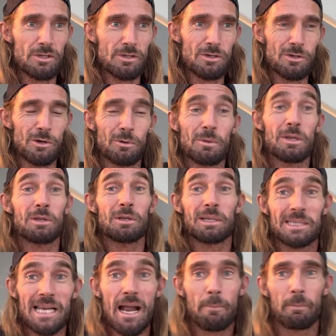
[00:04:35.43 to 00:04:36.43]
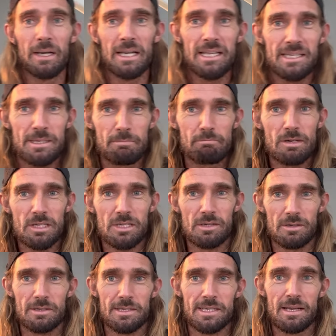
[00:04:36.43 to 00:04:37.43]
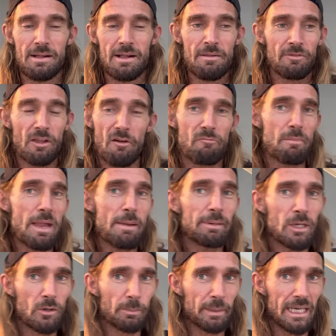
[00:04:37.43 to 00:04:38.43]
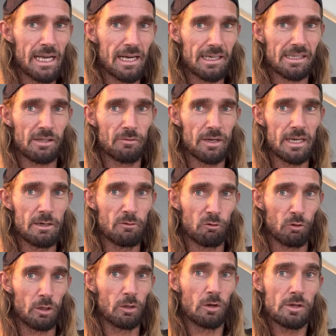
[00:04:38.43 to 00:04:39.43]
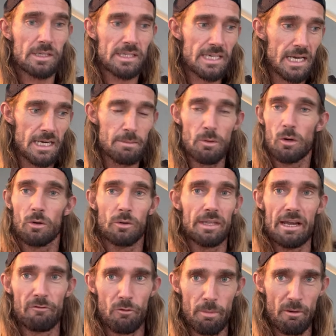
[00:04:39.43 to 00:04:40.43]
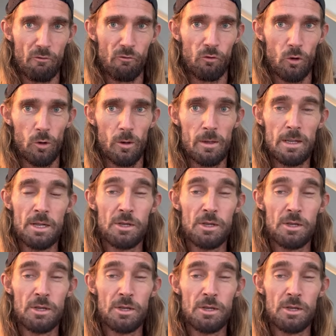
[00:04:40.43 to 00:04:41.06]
You're tapping into muscles that have maybe not been activated for a long time or never before.